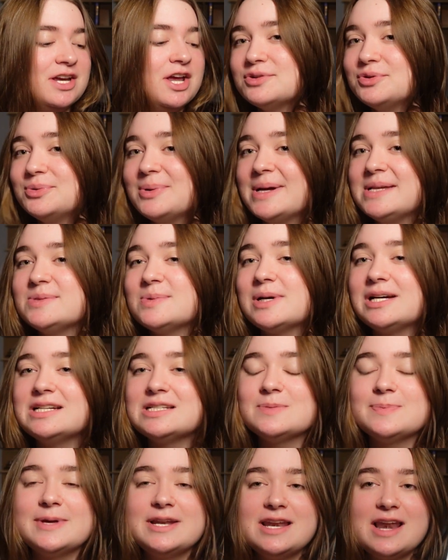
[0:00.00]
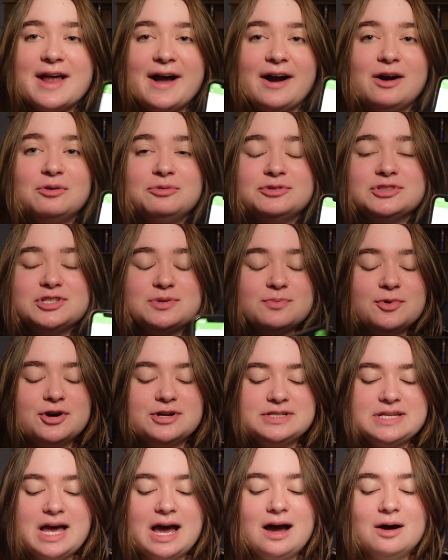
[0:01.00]
As always, we're going to spin now for
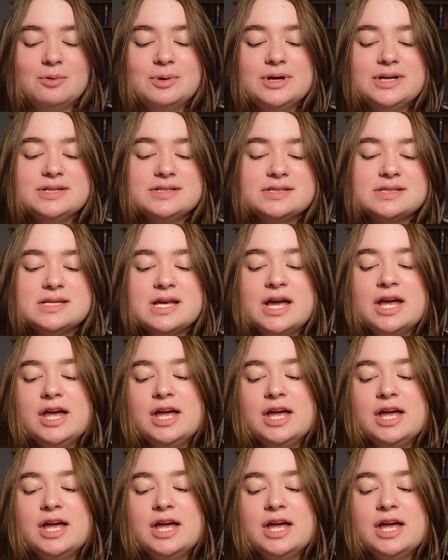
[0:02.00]
tomorrow's hours.